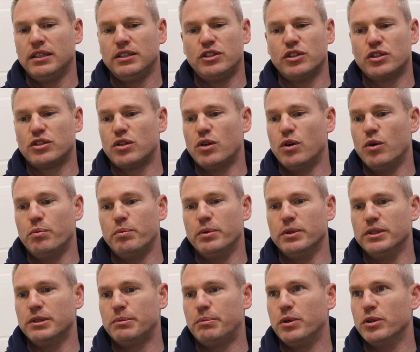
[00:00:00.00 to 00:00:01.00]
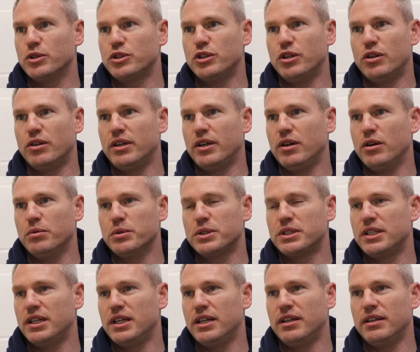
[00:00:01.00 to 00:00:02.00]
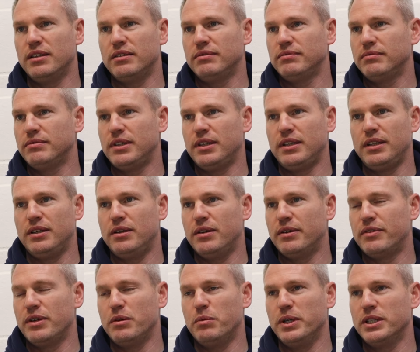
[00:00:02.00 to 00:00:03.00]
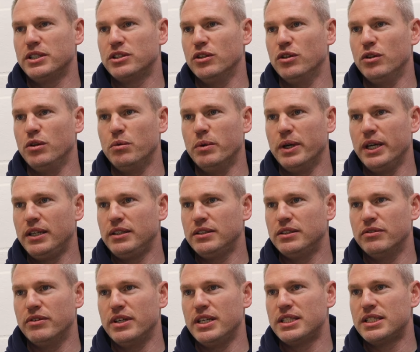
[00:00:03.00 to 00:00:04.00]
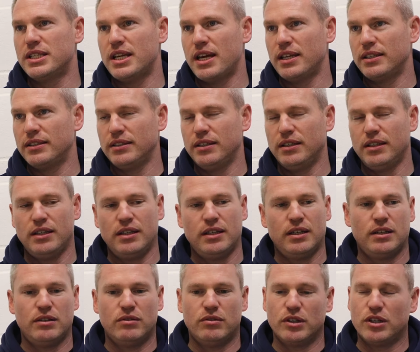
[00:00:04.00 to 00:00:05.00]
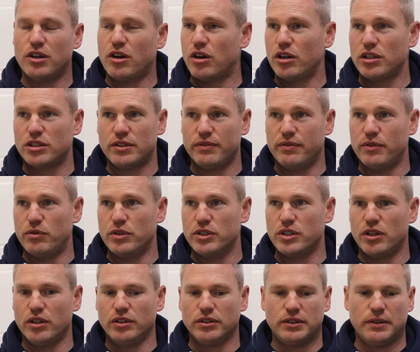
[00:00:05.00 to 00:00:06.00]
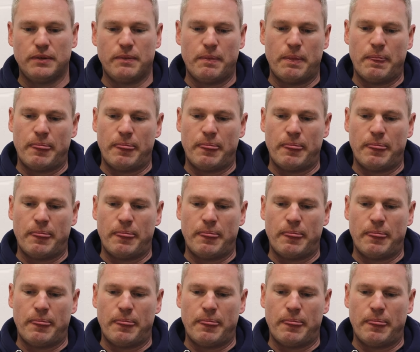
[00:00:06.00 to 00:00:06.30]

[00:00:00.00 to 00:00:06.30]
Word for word: just hoping to push on. I always say, you know, every week's a new week to reset, regardless of the result.